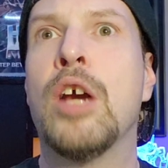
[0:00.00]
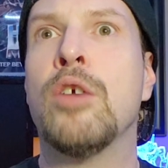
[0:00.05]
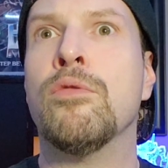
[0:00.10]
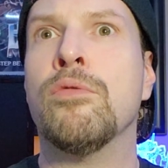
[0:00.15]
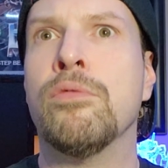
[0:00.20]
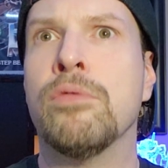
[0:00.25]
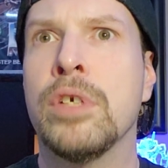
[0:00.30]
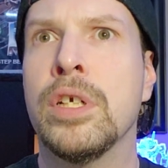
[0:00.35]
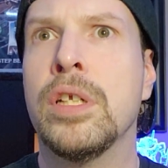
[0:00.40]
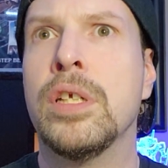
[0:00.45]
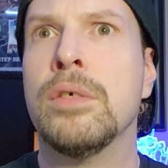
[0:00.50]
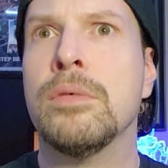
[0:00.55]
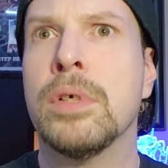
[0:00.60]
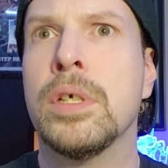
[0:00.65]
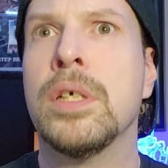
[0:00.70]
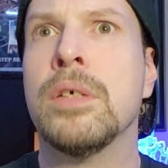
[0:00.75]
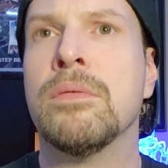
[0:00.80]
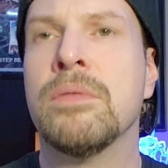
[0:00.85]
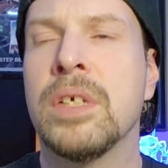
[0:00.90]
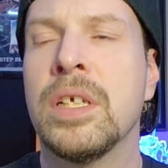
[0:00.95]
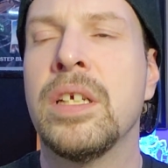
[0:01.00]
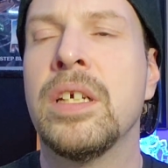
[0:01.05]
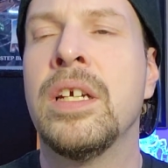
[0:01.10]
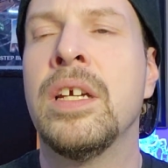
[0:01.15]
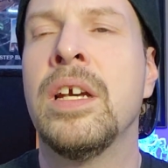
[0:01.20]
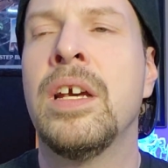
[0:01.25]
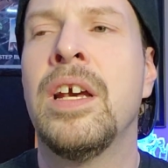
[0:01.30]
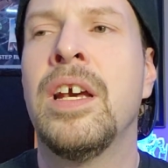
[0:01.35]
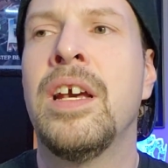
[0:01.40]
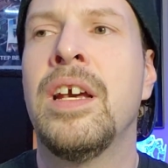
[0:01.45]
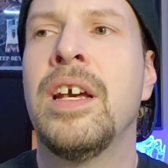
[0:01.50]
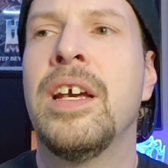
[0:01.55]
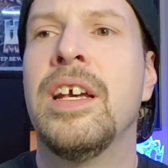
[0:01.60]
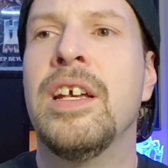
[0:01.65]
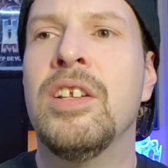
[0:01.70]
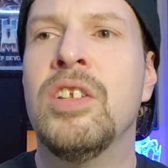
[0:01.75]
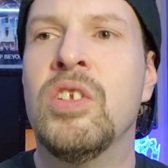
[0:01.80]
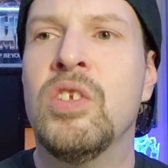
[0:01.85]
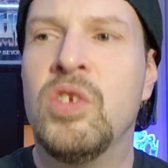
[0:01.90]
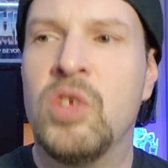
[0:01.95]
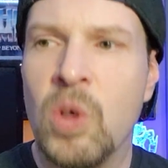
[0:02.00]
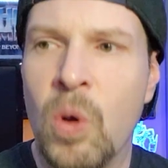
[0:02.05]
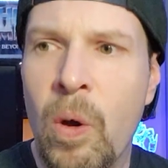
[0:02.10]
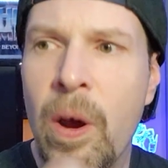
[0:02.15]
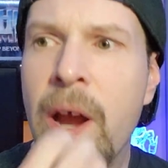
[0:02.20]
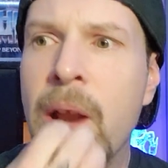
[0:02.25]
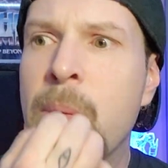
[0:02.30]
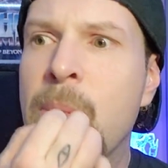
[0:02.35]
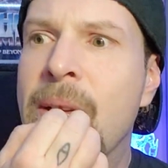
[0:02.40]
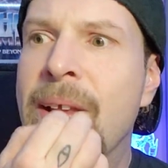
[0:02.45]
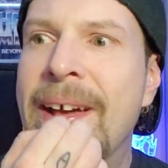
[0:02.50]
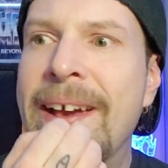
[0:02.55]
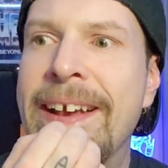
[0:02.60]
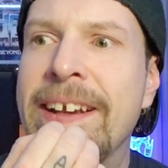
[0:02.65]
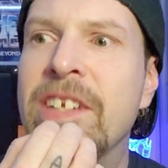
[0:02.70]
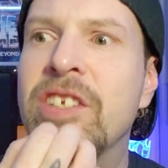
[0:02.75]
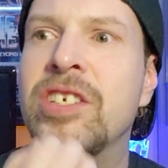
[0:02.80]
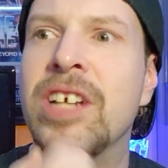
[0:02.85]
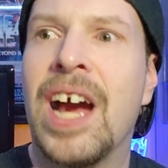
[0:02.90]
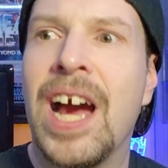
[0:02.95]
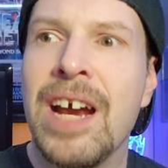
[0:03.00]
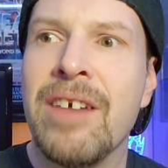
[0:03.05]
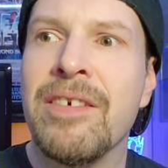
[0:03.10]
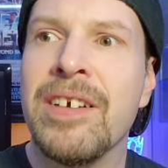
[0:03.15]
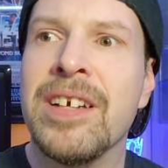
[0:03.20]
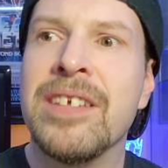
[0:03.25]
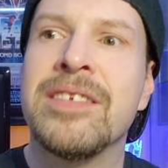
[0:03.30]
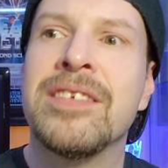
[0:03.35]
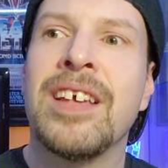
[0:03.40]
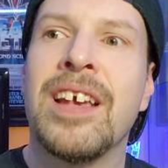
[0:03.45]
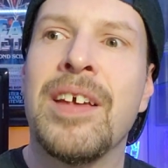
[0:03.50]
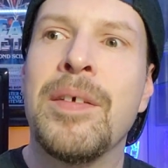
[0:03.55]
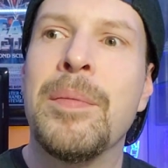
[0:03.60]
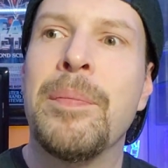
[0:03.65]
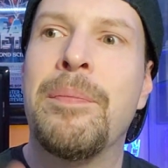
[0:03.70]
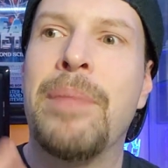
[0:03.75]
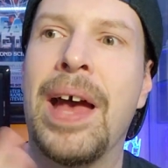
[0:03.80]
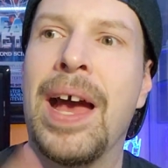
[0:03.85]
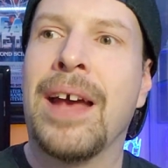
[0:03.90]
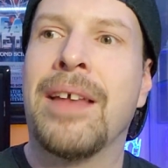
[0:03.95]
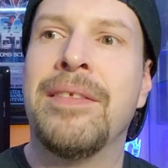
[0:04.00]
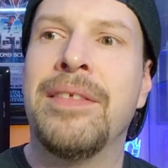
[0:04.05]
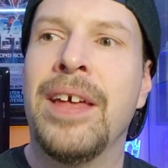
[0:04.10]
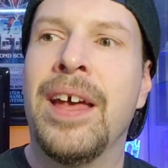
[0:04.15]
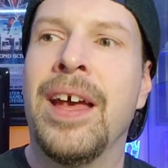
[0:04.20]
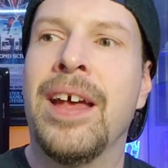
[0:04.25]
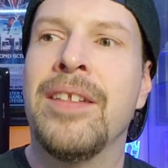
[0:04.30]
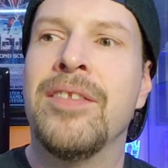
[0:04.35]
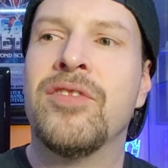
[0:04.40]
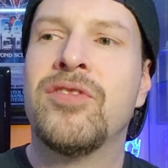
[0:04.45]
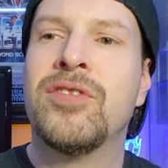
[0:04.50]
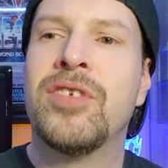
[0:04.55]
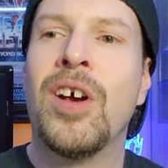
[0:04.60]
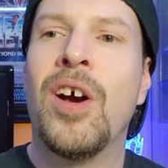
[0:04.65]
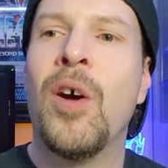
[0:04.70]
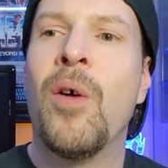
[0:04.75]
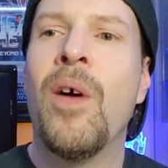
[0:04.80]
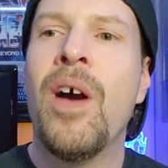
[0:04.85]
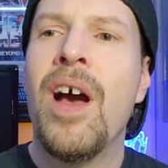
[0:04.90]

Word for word: really, really, really enjoyed playing Gyruss back then. So